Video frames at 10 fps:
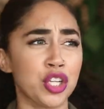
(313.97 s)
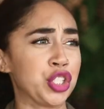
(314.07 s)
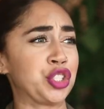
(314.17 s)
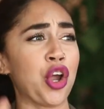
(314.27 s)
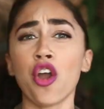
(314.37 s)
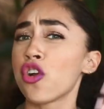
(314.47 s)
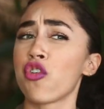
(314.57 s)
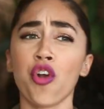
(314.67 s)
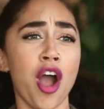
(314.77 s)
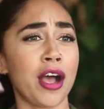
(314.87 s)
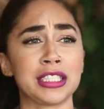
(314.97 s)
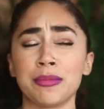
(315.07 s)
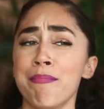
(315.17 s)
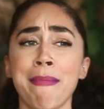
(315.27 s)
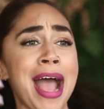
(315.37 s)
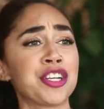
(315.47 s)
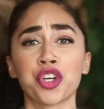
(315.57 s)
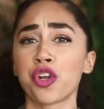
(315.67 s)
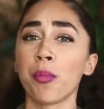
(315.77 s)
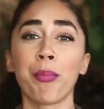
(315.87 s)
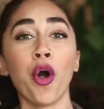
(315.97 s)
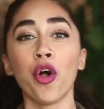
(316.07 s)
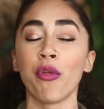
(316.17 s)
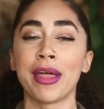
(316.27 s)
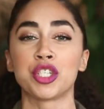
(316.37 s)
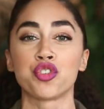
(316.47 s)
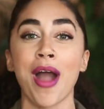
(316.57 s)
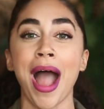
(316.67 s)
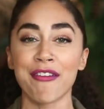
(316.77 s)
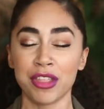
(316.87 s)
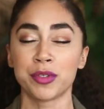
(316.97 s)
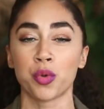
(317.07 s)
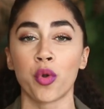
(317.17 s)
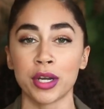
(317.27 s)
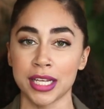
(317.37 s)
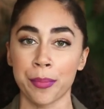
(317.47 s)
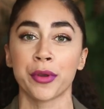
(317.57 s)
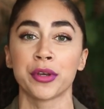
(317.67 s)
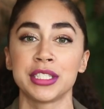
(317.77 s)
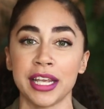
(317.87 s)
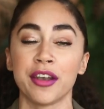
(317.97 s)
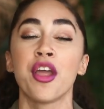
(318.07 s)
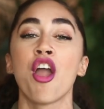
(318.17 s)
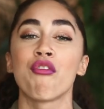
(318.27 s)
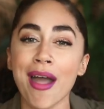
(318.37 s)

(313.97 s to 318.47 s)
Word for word: star-crossed magical pull that is driving them towards that person